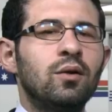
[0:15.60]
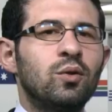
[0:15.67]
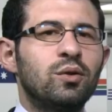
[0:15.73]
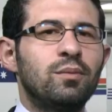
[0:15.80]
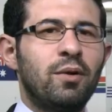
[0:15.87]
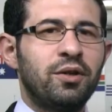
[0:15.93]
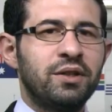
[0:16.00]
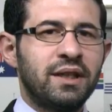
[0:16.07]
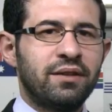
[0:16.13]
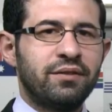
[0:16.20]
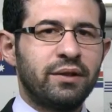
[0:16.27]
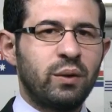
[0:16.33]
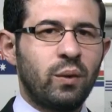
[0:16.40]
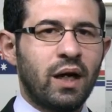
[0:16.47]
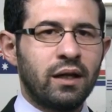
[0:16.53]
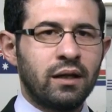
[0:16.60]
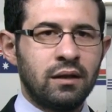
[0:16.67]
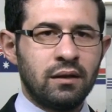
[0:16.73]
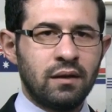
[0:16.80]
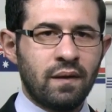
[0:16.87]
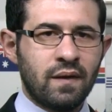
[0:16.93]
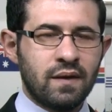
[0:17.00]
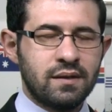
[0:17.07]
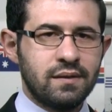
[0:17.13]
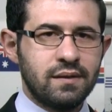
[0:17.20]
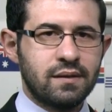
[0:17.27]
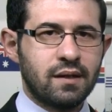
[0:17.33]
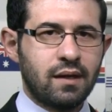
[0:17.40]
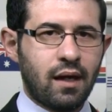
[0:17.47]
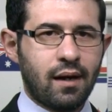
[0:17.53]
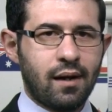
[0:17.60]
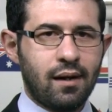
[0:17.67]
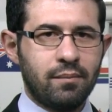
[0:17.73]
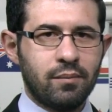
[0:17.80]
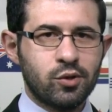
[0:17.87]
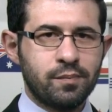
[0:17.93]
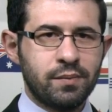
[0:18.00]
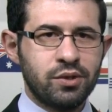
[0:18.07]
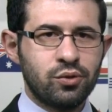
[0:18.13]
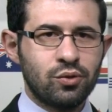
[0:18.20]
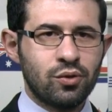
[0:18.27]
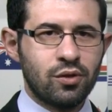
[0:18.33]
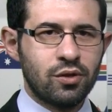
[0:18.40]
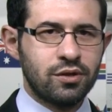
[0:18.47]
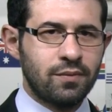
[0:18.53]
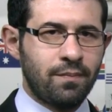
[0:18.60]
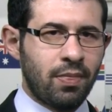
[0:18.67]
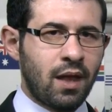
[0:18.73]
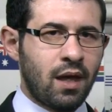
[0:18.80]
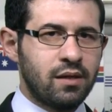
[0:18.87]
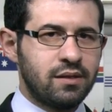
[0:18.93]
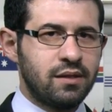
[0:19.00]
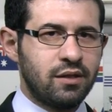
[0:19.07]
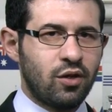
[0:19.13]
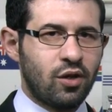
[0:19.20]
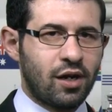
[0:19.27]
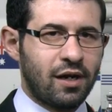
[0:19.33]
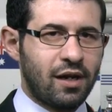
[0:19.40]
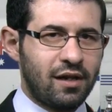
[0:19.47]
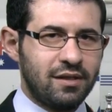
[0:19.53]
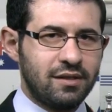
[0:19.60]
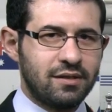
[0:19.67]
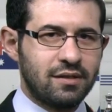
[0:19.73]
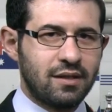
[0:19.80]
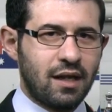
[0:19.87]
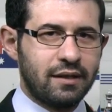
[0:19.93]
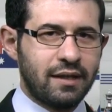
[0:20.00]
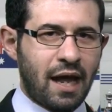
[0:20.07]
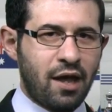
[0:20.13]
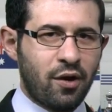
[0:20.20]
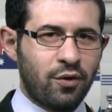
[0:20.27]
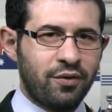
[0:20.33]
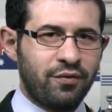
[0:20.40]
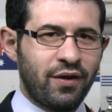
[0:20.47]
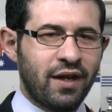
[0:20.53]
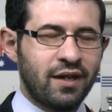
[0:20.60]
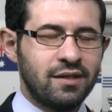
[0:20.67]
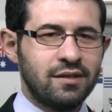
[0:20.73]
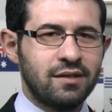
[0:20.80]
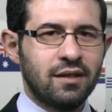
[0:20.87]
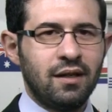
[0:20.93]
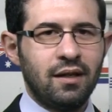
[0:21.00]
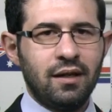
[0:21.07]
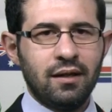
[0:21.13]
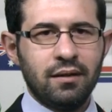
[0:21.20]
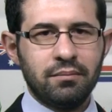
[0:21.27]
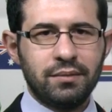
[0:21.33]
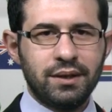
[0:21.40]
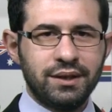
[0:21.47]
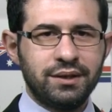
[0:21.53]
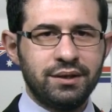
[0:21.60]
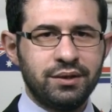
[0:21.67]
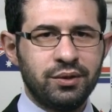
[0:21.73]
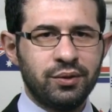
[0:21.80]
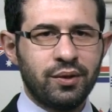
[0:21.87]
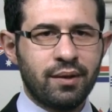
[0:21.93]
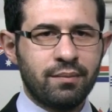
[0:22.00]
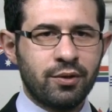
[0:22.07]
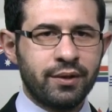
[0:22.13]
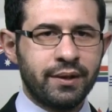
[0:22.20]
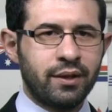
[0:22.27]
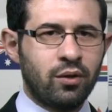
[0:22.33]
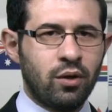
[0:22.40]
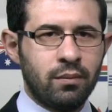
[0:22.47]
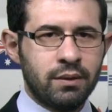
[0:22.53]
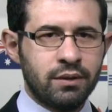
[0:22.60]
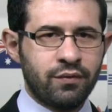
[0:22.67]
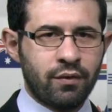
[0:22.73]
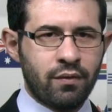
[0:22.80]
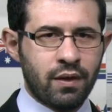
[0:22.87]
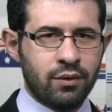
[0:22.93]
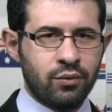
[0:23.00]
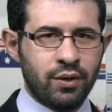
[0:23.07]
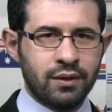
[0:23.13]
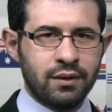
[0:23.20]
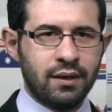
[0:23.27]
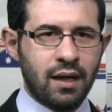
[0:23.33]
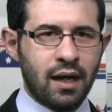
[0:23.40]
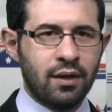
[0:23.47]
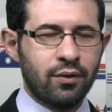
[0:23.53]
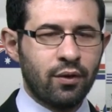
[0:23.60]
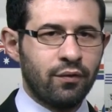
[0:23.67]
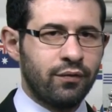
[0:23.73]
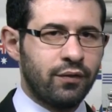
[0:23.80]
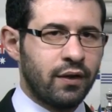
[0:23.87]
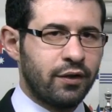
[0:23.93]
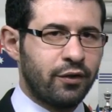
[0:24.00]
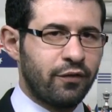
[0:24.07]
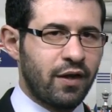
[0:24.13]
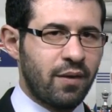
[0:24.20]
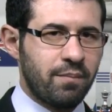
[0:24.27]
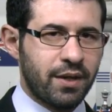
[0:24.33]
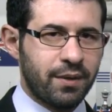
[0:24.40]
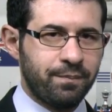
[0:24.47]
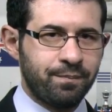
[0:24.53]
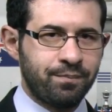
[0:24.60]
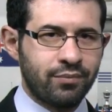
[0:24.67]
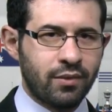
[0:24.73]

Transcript: Good morning, everyone. This is Charalambos Pissouros, senior analyst at IronFX, bringing you the morning comment for the 29th of November.